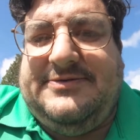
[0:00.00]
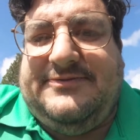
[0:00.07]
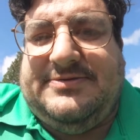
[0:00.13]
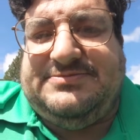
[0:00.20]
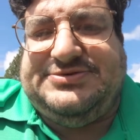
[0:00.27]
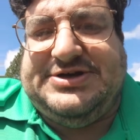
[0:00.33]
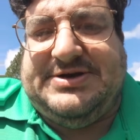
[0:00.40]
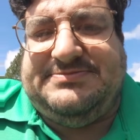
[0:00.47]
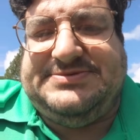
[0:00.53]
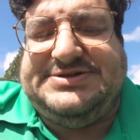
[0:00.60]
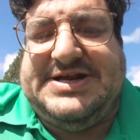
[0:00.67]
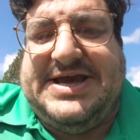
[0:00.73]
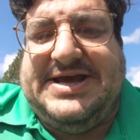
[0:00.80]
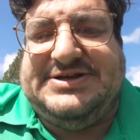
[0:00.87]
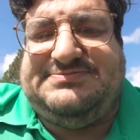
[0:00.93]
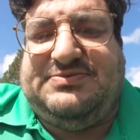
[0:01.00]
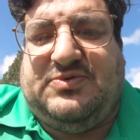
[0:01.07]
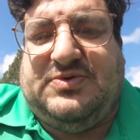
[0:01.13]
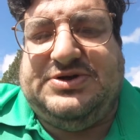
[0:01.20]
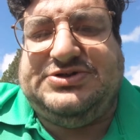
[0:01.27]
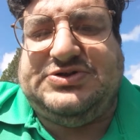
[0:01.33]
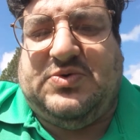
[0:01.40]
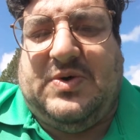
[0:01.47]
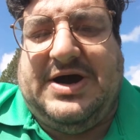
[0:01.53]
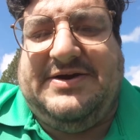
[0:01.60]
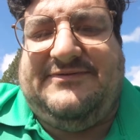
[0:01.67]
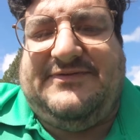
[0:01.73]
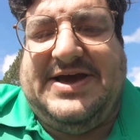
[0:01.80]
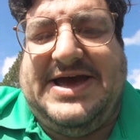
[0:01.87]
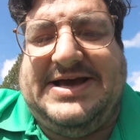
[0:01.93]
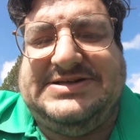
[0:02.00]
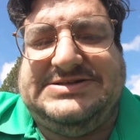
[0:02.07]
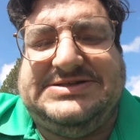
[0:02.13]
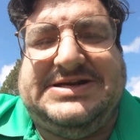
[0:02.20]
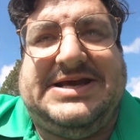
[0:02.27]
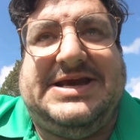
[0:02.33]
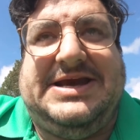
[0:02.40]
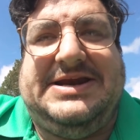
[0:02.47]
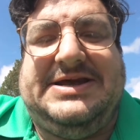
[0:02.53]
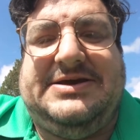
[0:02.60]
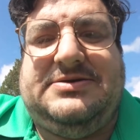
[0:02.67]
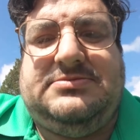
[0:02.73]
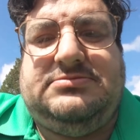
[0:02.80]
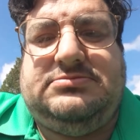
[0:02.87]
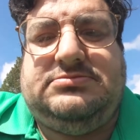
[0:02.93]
from some standpoints, quite fascinating.